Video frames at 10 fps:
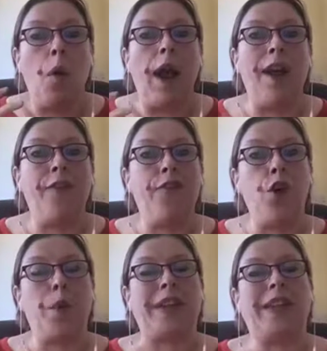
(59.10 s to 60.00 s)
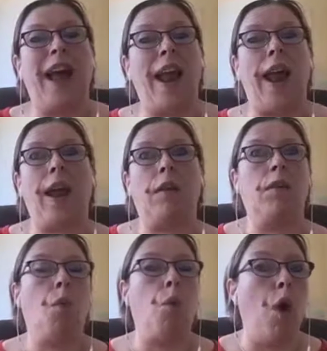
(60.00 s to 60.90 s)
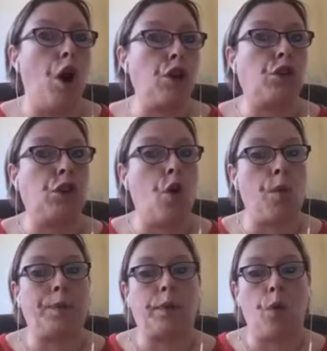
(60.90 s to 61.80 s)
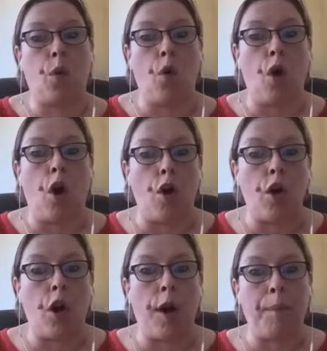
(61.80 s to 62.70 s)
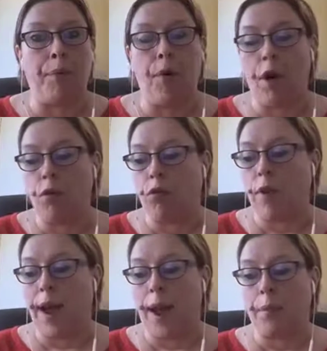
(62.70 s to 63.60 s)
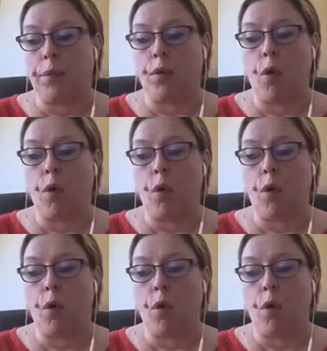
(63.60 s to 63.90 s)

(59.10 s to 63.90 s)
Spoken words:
if you are selling workshops or online programs